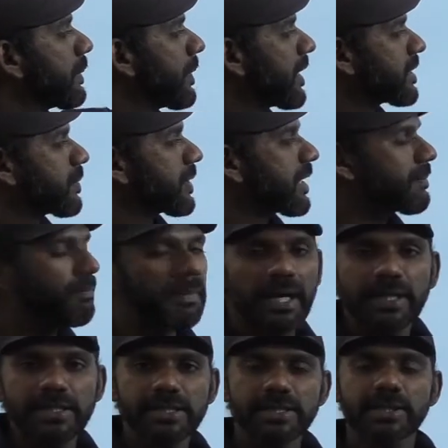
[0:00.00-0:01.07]
past became
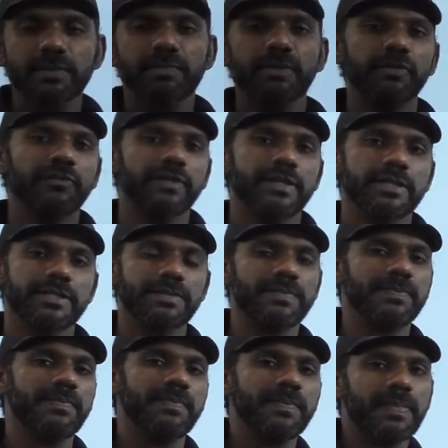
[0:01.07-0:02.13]
past perfect.
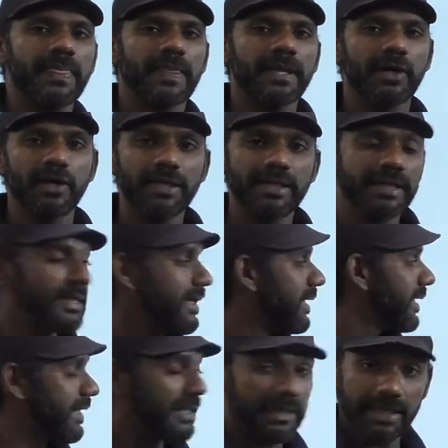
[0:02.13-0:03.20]
Got
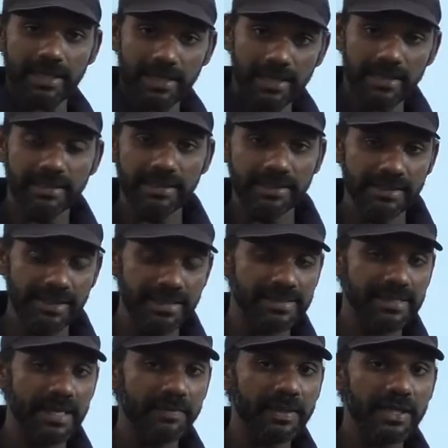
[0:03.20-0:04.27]
it? In the
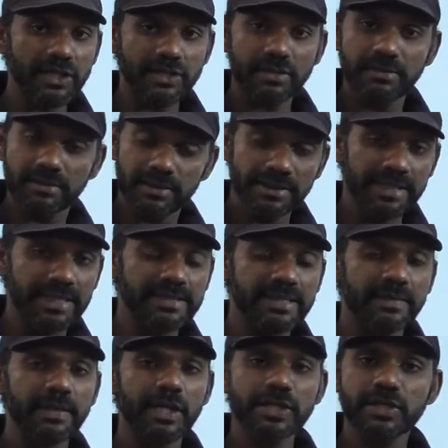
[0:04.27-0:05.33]

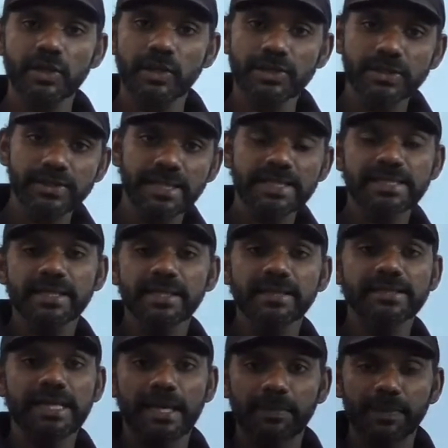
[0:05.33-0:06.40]
examination also such
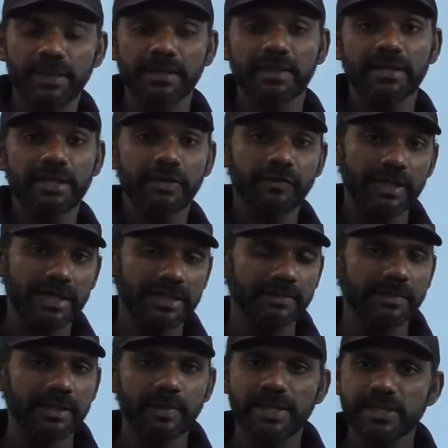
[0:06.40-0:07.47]
errors happen. If you
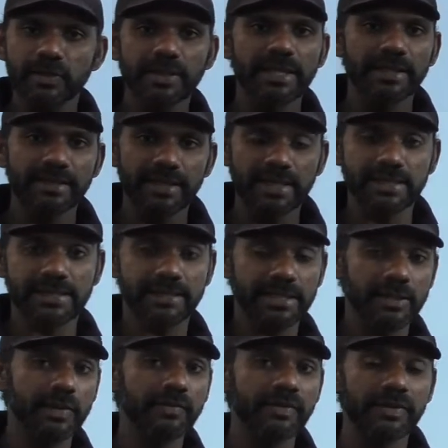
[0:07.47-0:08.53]
attempt the question, you'll get the answer.
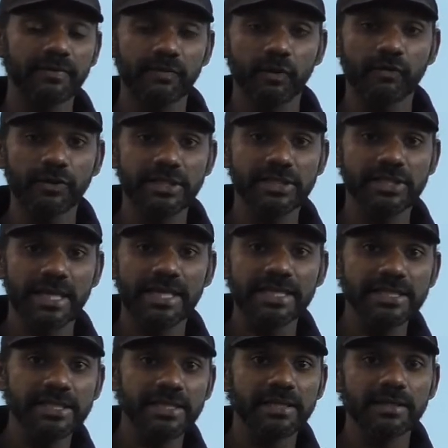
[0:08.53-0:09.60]
That's why we go for
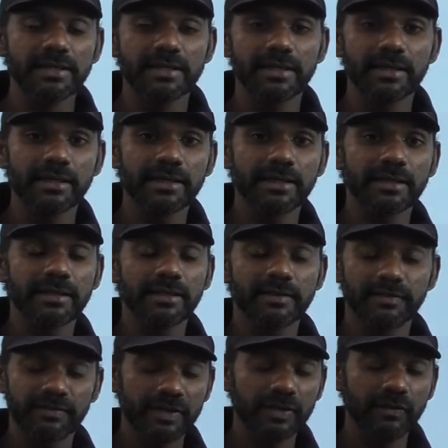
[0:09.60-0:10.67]
challenging.
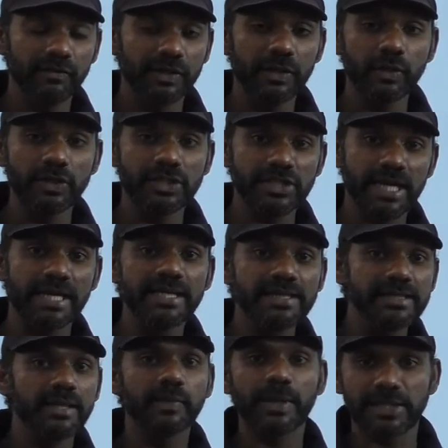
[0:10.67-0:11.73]
We go
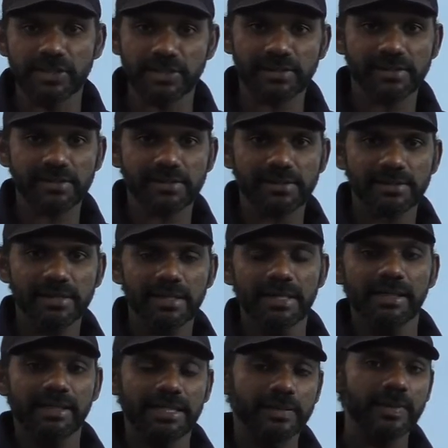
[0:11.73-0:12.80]
challenge the questions.
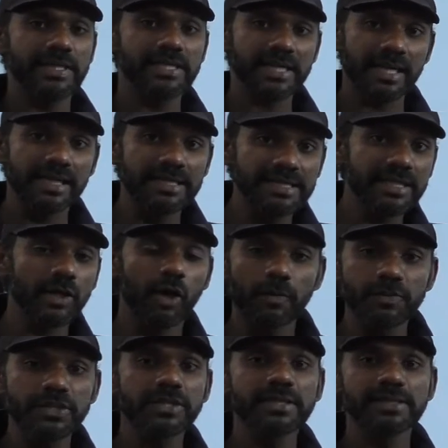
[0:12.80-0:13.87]
That's why challenging
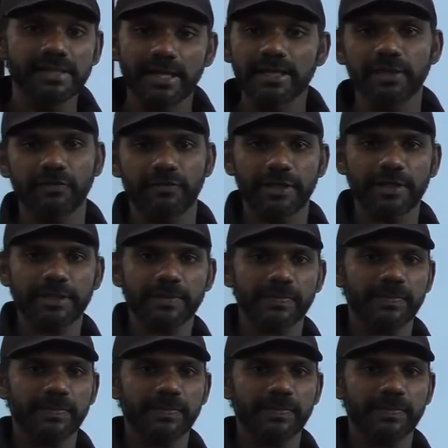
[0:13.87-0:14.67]
option is there. In fact,